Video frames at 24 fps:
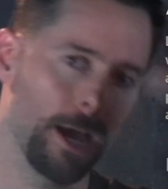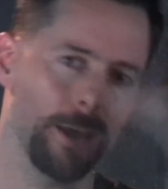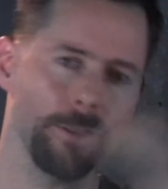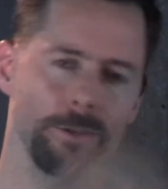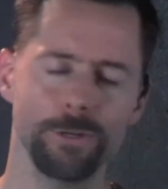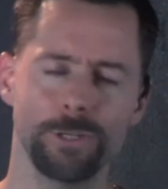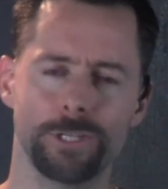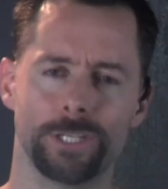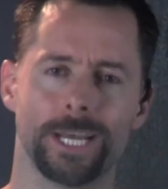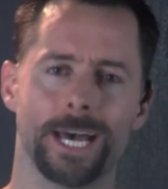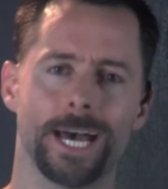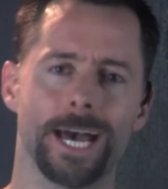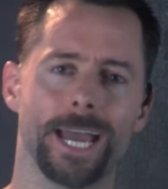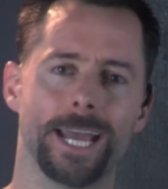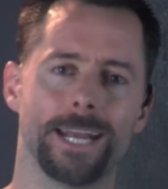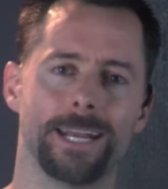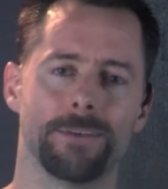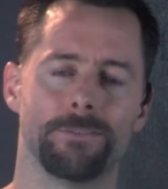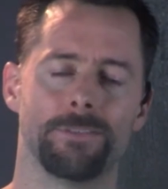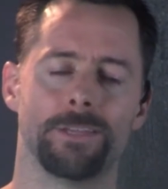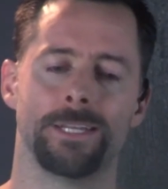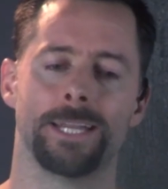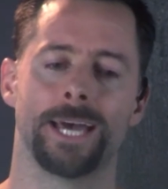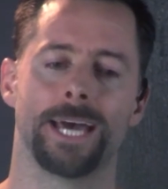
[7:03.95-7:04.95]
other side
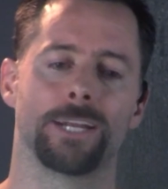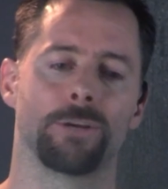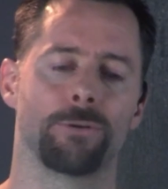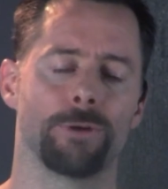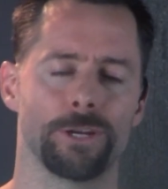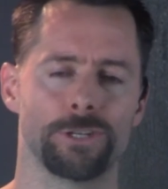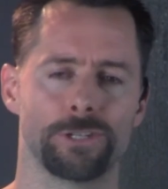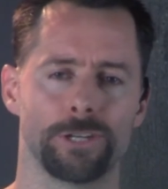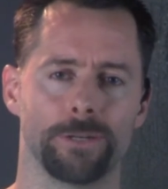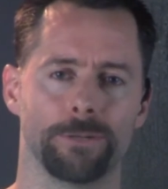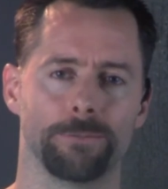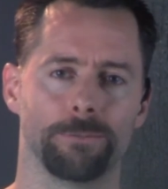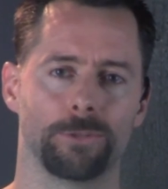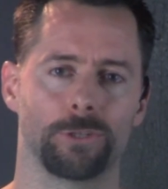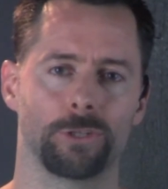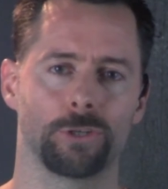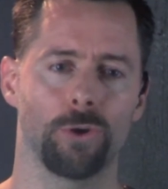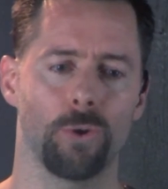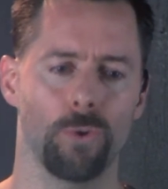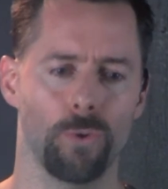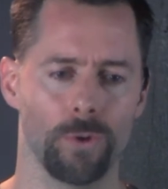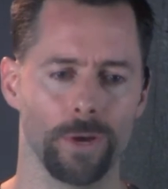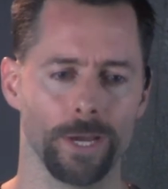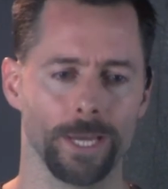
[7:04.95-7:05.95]
of the non-aggression
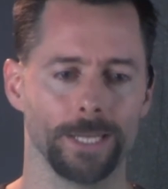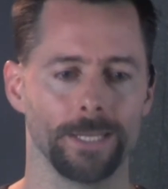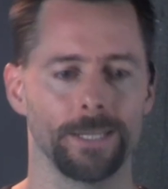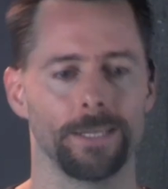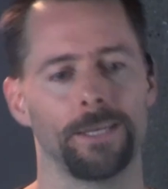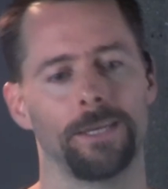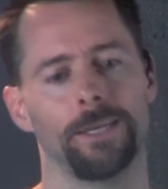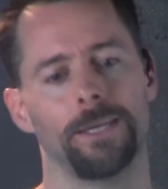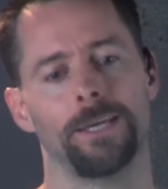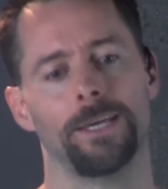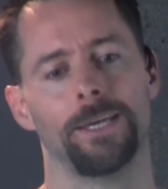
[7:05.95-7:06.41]
coin